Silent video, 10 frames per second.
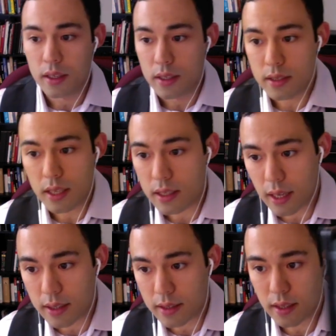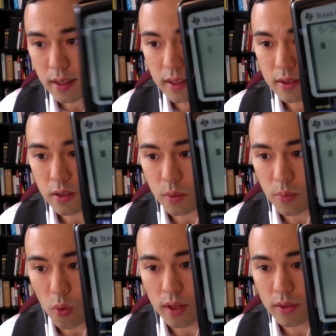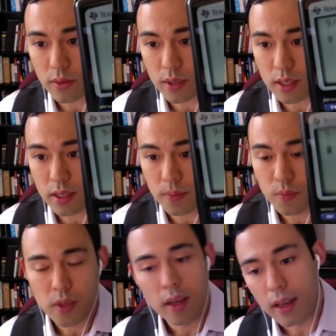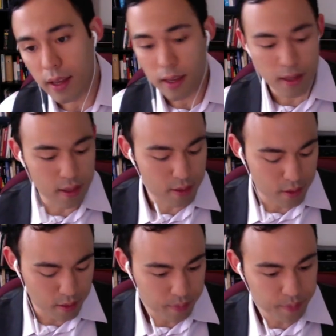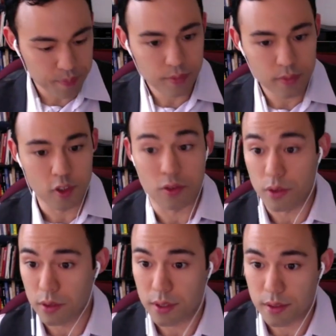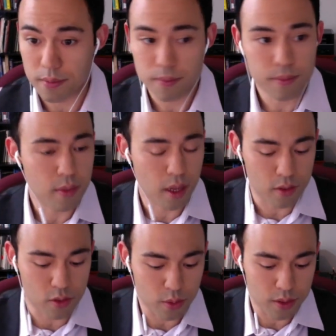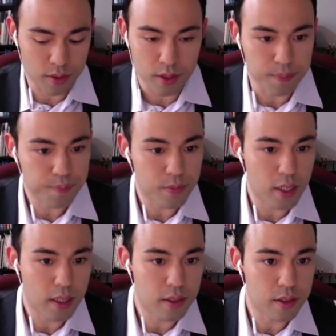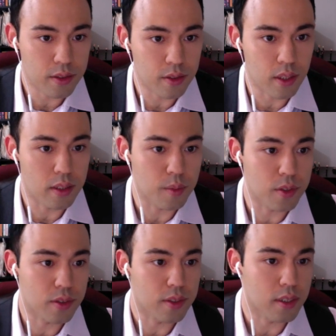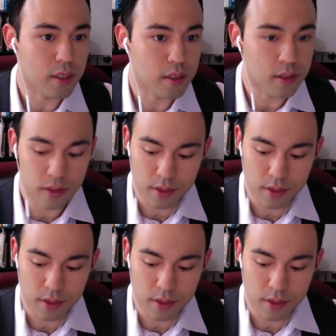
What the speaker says: seeing that it says 0.3 and just circling answer choice C. Now let's look at number 6.